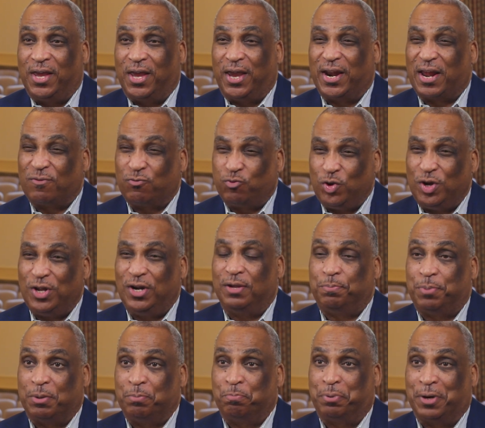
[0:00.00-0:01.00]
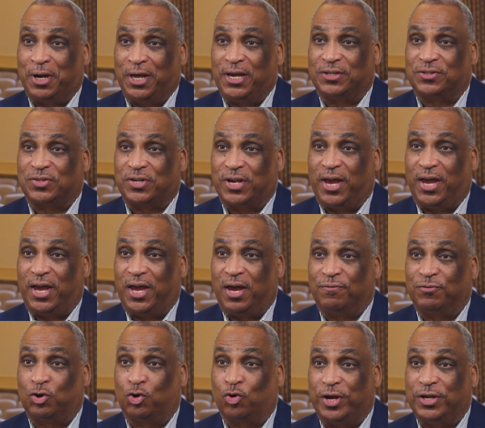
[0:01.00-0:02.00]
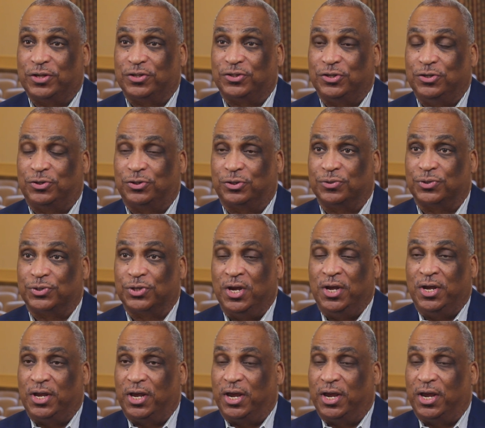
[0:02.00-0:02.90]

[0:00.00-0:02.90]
And I've really been blessed to have great teachers